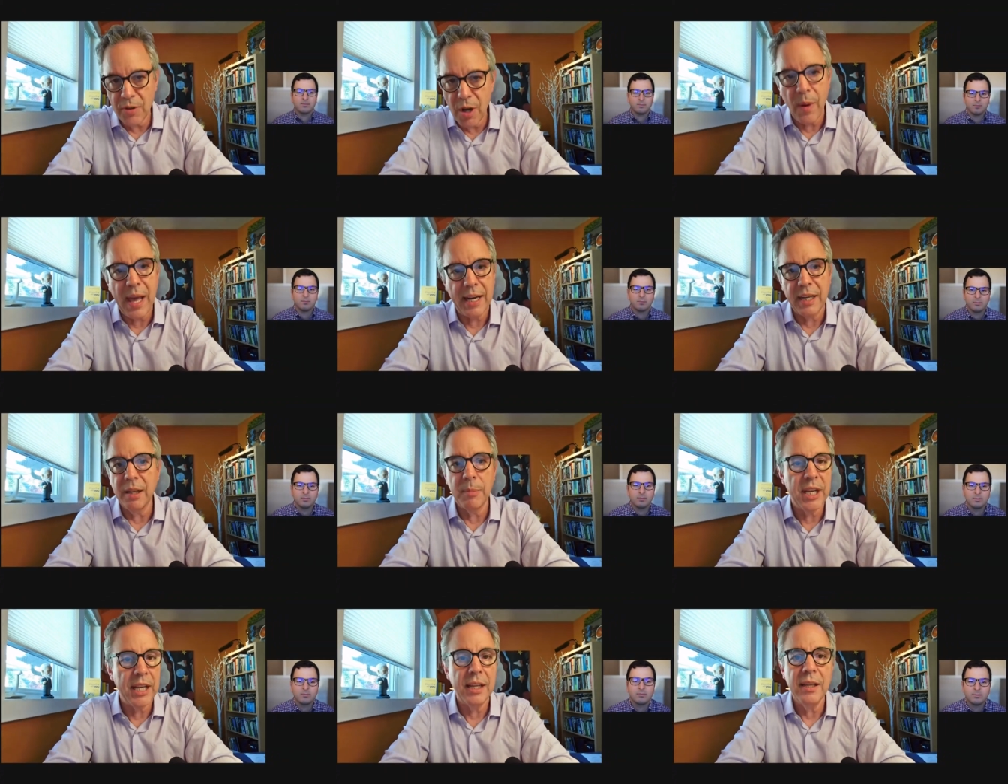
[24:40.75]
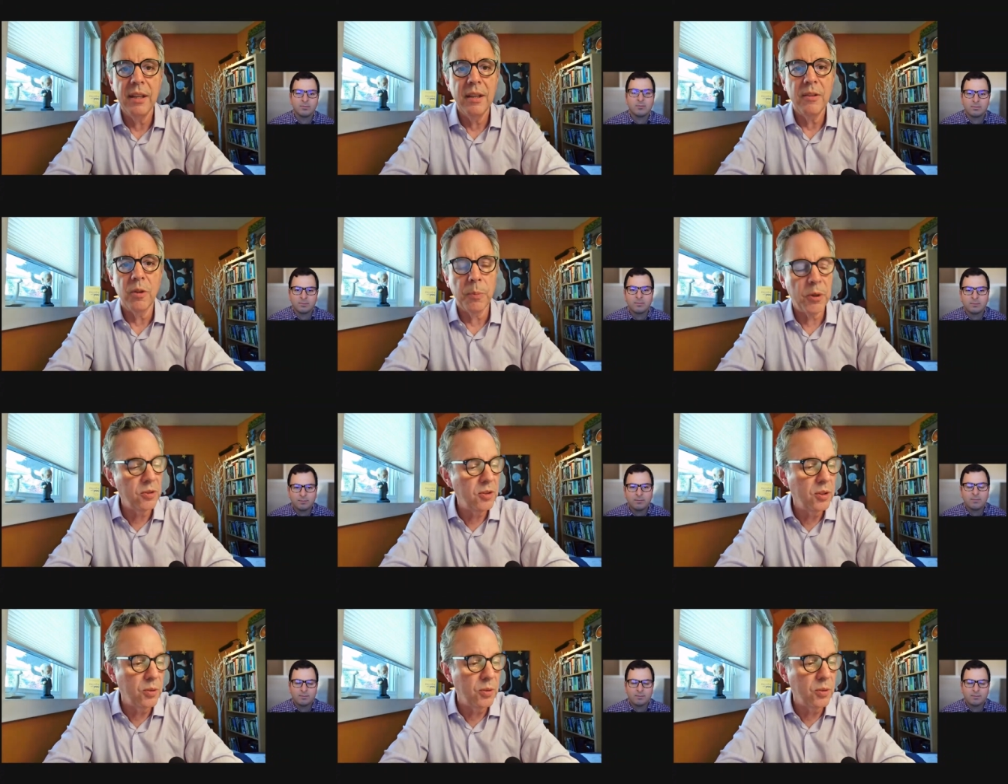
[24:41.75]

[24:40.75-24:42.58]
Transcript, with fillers: no anonymity. The person